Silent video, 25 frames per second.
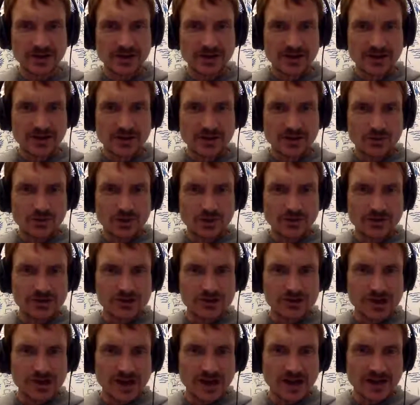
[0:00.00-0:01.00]
whenever she
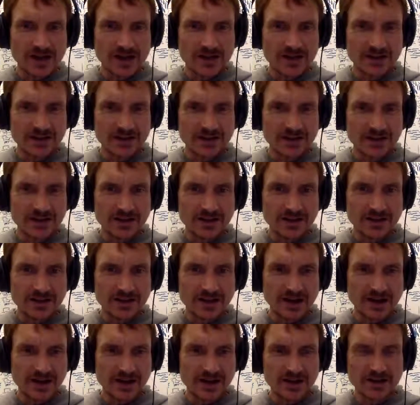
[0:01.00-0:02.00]
had a
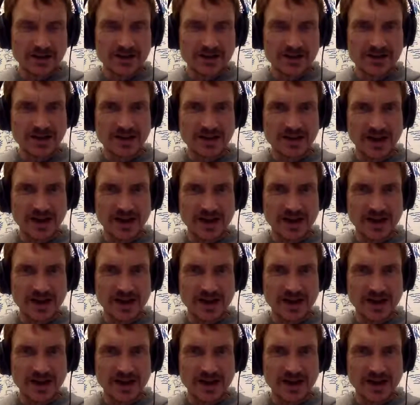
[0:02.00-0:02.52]
hard exam.